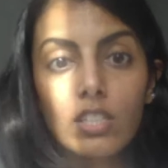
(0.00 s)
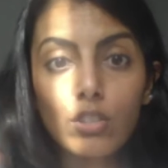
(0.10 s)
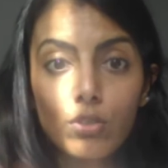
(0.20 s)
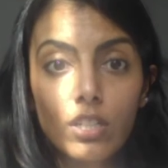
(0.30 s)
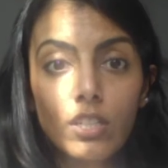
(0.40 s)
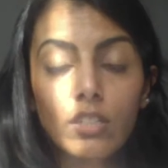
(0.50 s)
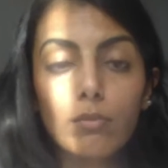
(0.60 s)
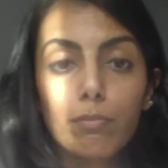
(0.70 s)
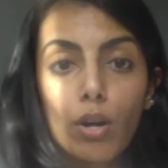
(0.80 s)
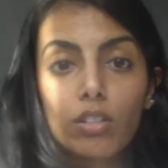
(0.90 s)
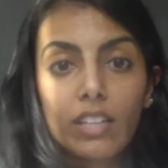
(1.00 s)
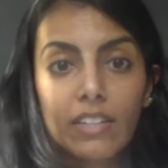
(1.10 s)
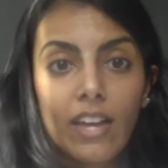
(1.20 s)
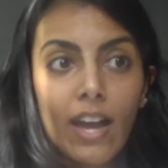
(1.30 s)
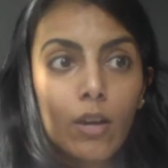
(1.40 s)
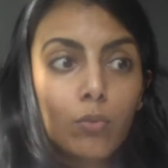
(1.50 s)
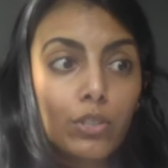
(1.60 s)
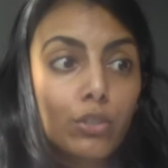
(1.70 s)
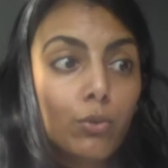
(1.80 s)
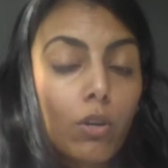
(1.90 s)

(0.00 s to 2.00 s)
then you can parlay that when you